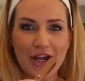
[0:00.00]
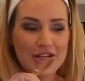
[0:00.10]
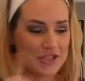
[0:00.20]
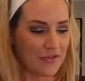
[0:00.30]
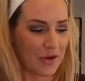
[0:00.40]

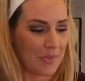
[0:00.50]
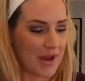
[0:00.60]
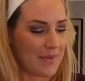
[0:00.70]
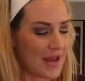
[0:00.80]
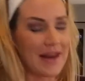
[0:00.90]
So if your
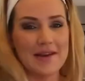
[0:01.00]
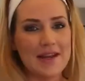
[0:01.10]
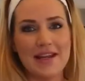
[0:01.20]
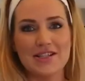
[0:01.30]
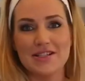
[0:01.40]
baby, and
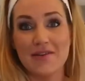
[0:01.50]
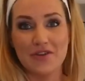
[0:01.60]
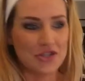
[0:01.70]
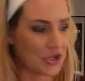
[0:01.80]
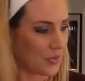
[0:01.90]
he just never
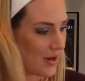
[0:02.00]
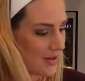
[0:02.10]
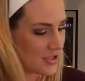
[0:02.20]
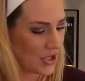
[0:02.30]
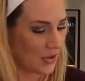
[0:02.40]
took
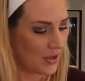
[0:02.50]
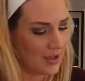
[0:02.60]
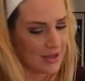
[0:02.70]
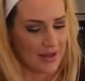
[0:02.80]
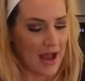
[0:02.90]
one, so
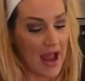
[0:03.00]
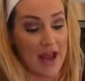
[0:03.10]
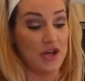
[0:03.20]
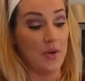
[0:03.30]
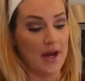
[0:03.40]
I
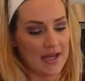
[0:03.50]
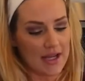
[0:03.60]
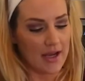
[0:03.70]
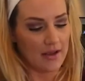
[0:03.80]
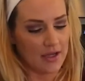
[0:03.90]
had no
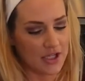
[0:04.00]
idea.